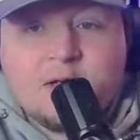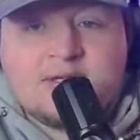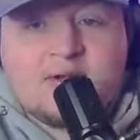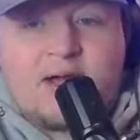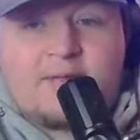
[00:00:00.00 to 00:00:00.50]

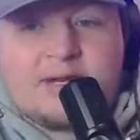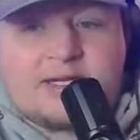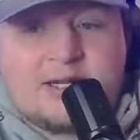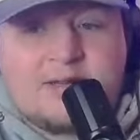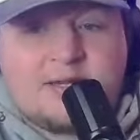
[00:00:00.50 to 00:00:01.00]
So
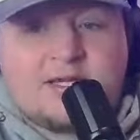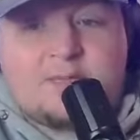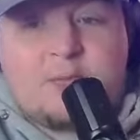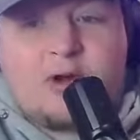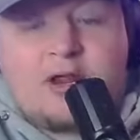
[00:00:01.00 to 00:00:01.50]
obviously this
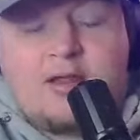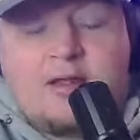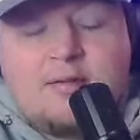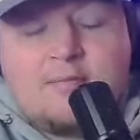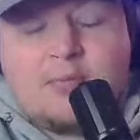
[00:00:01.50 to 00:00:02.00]
is
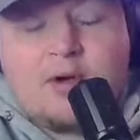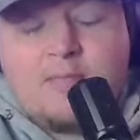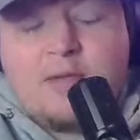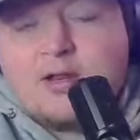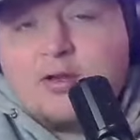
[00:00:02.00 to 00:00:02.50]
pretty
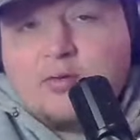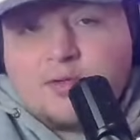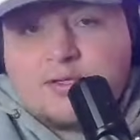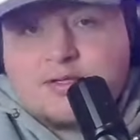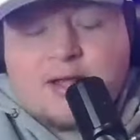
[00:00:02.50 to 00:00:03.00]
big
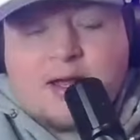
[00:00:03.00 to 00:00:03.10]
news.